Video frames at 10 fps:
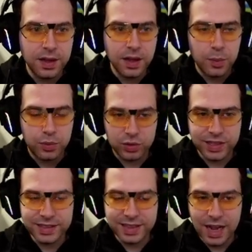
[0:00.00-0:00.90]

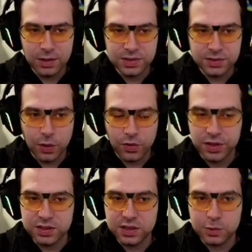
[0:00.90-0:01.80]
Protect Elves, now
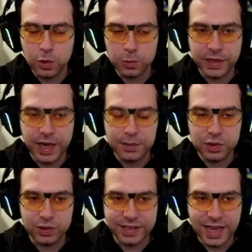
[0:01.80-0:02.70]
this is what we aim
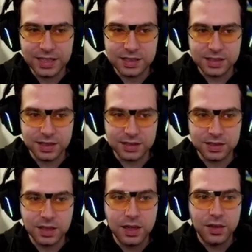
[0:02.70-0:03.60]
to get,
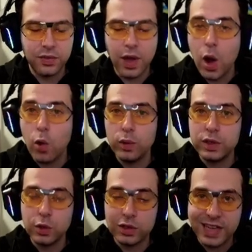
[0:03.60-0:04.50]
since now
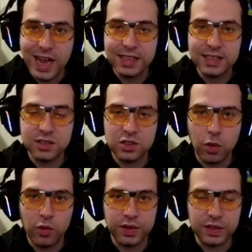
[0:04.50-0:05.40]
your tankiest
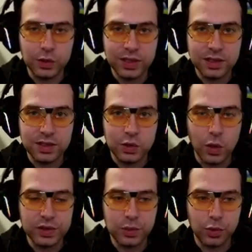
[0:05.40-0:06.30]
Dwarven unit is
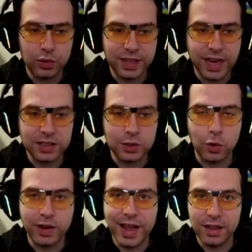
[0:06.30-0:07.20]
going to protect
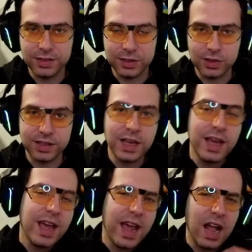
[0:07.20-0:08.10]
your Elven unit.
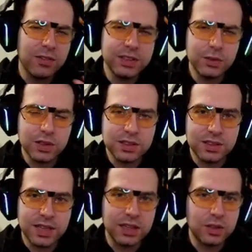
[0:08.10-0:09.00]
Elven units
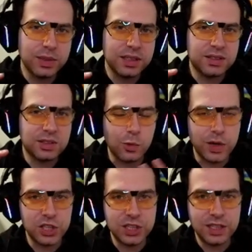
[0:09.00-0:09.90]
tend to be
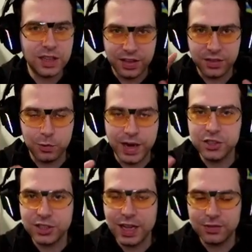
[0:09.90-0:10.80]
squishy, like the
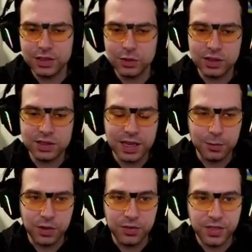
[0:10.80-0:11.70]
ranged Elven units, and
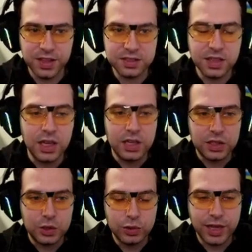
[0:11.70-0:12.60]
with this,
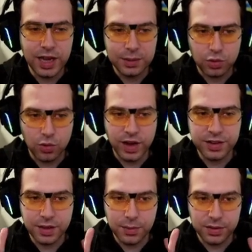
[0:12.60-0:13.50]
you can
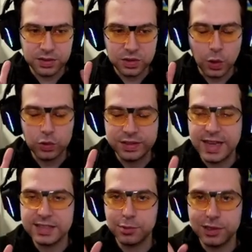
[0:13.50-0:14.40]
provide them the so
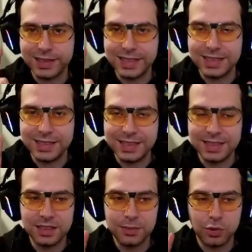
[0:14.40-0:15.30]
desperately
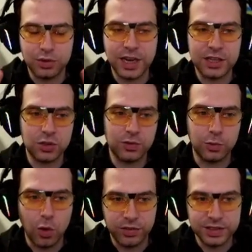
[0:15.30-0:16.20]
needed protection of
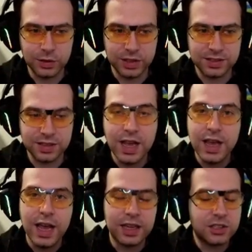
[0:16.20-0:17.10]
Dwarven units.
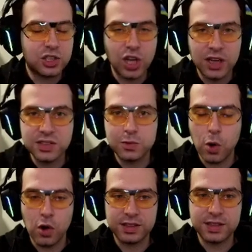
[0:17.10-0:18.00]
And it just
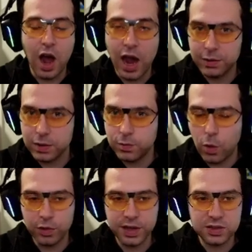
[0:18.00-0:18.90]
works. Iron
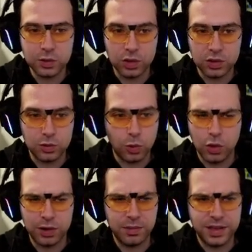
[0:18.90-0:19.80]
Warriors,
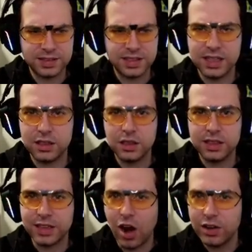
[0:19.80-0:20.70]
or let's say
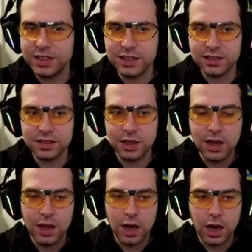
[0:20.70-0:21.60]
Guardians,
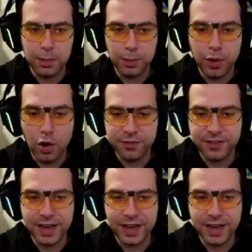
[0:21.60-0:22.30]
are perfect